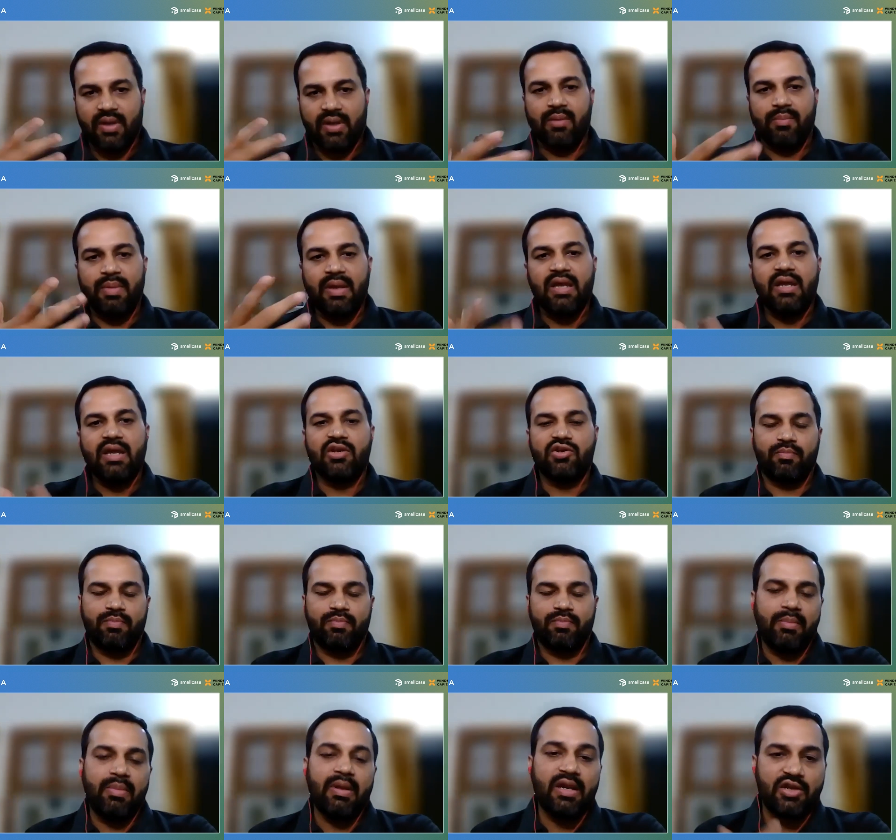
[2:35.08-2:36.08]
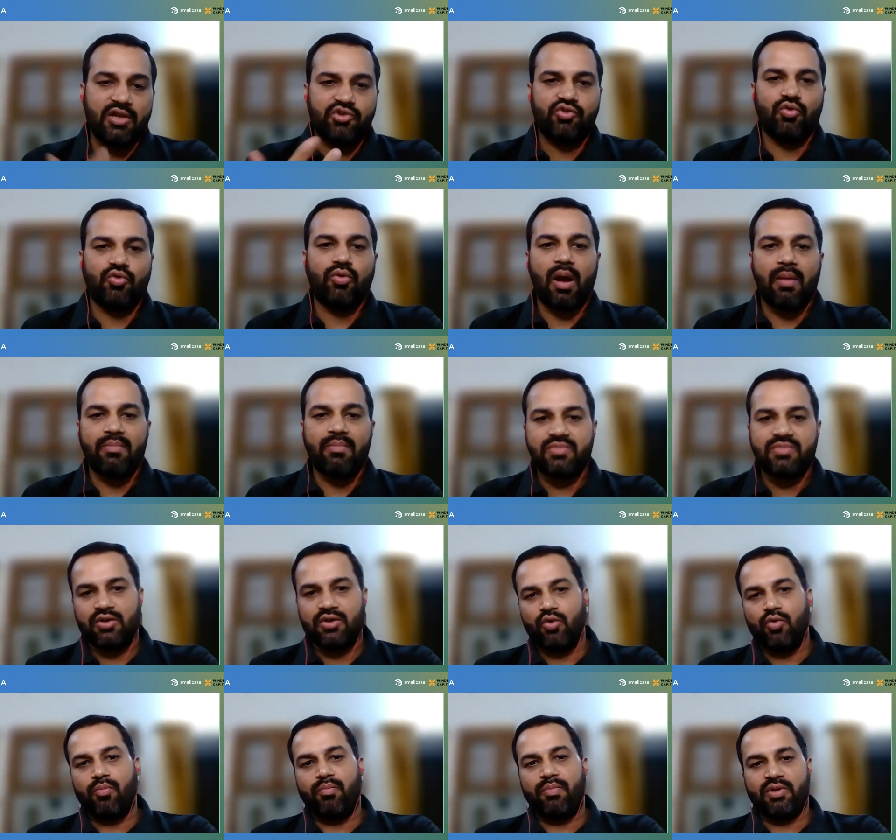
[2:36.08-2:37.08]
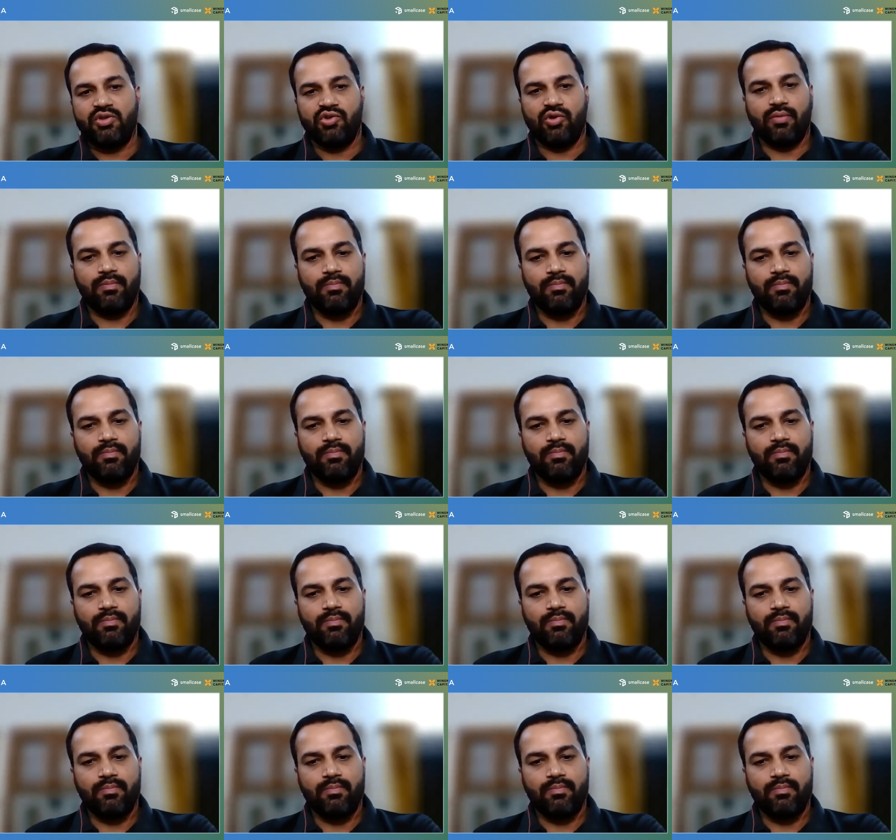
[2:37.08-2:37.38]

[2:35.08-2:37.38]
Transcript: the P pb ratio comes into picture